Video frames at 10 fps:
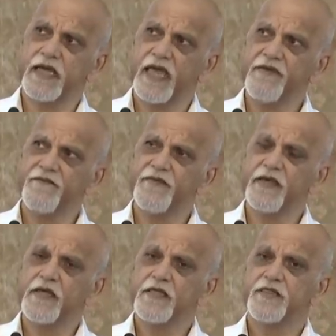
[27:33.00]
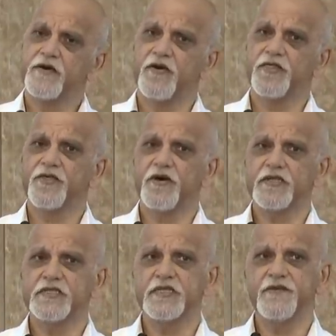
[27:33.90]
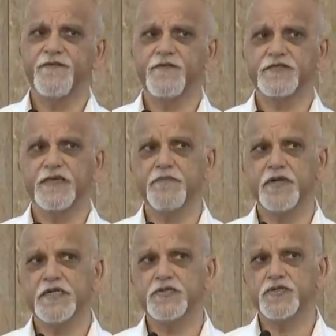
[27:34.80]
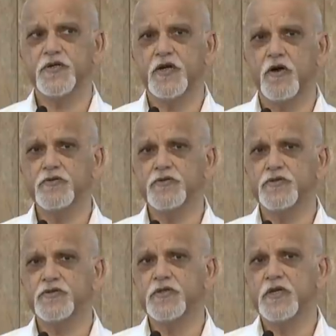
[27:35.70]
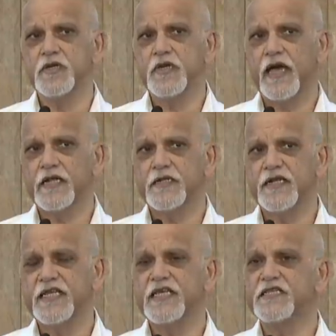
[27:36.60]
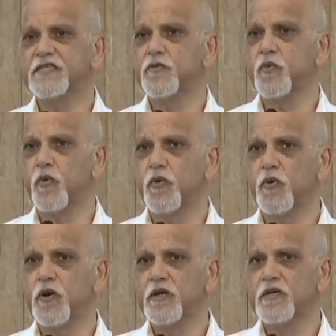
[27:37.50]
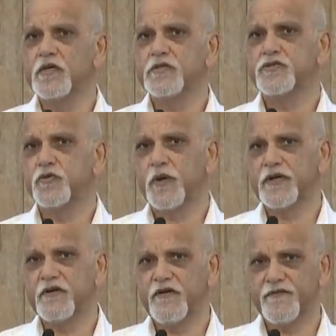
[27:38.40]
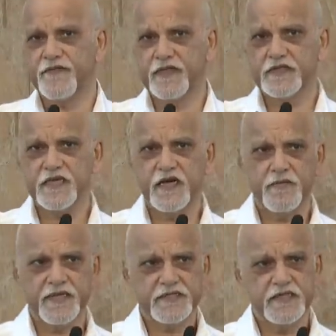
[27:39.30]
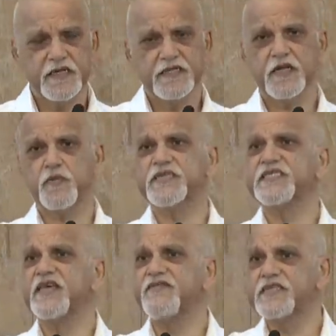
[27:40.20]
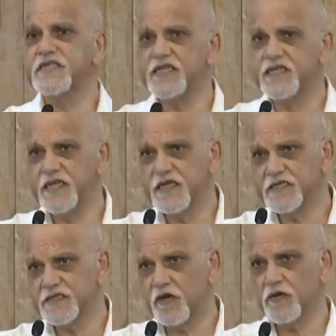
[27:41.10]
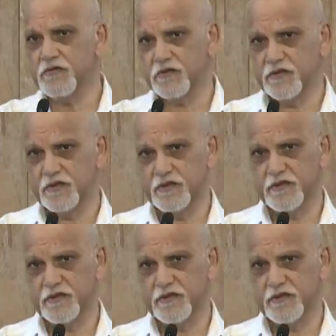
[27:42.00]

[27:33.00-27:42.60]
gave the authority for somebody to go and lead the war to one of the Sahabas that was 17 years old.